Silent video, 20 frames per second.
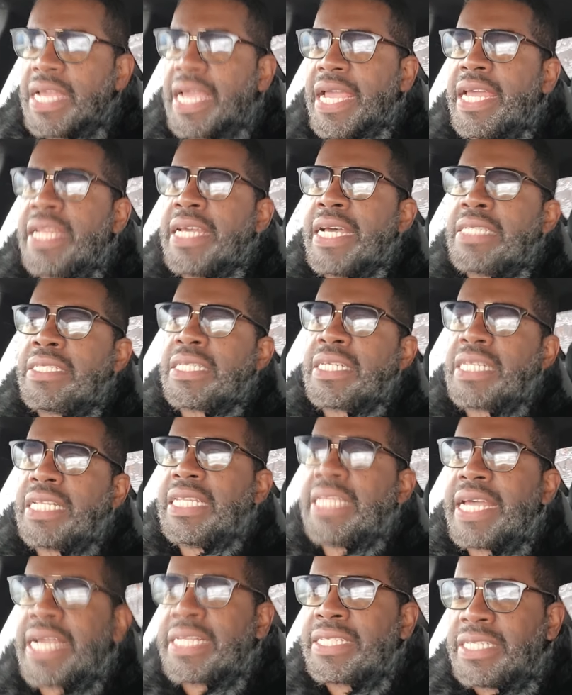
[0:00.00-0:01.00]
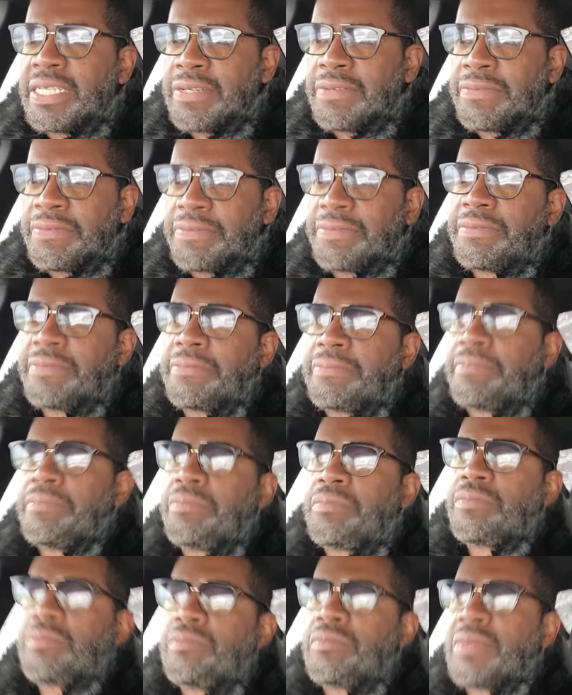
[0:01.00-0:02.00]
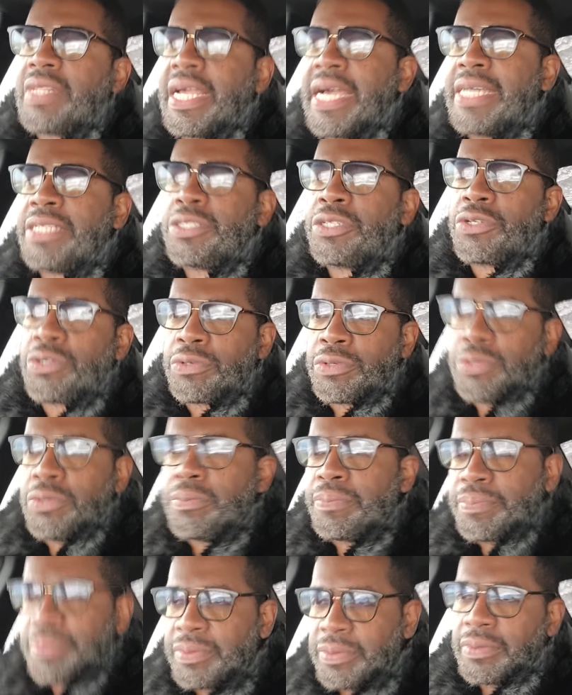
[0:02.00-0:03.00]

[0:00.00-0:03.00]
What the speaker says: And as a collective, as a group,